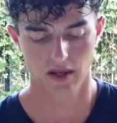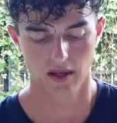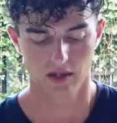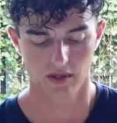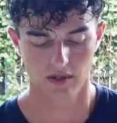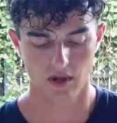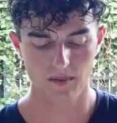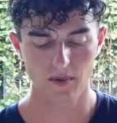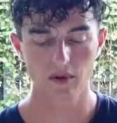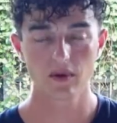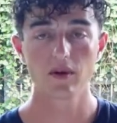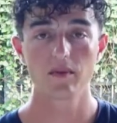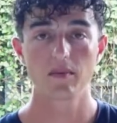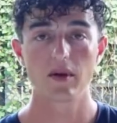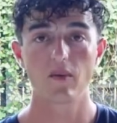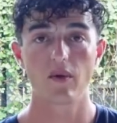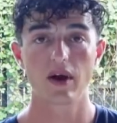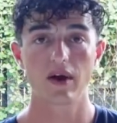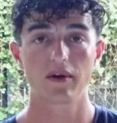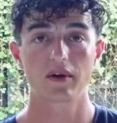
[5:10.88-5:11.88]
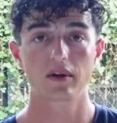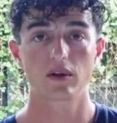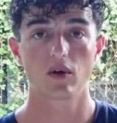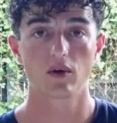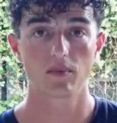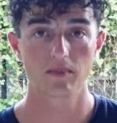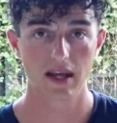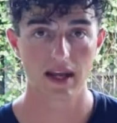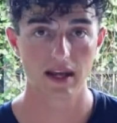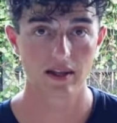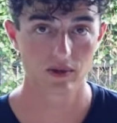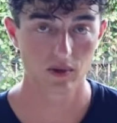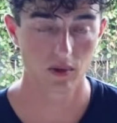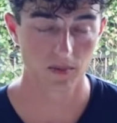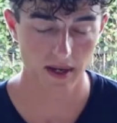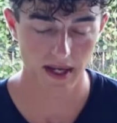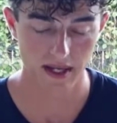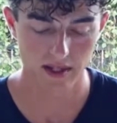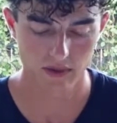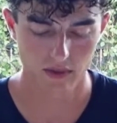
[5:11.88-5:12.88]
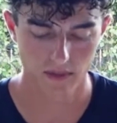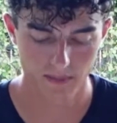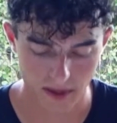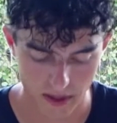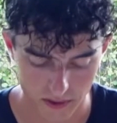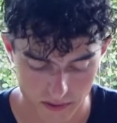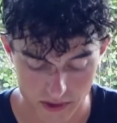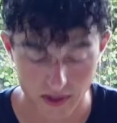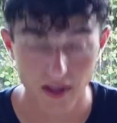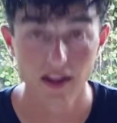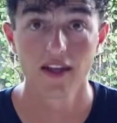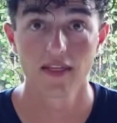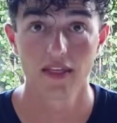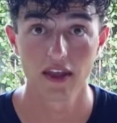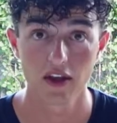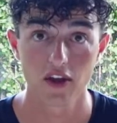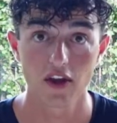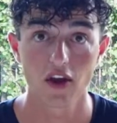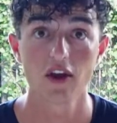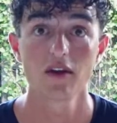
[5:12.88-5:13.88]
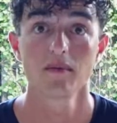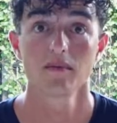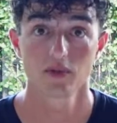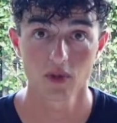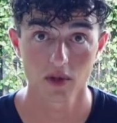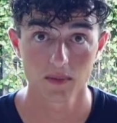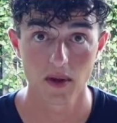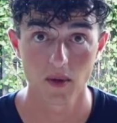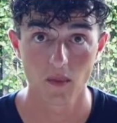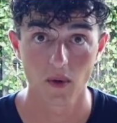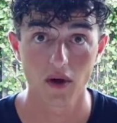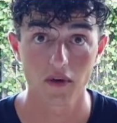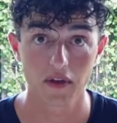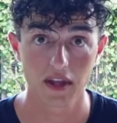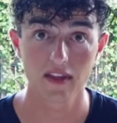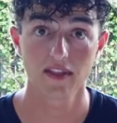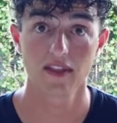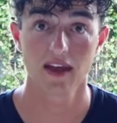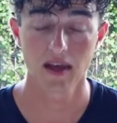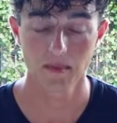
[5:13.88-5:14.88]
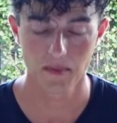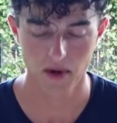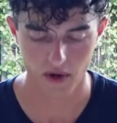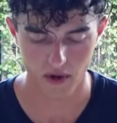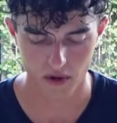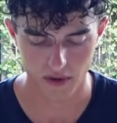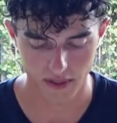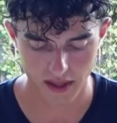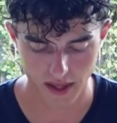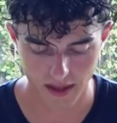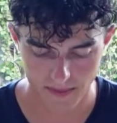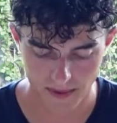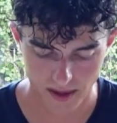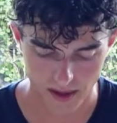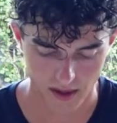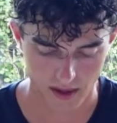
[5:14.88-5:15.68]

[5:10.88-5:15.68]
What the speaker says: So I'm not going to be wearing long pants or pants with belts. There you go. Took me a while to get there, but I got there.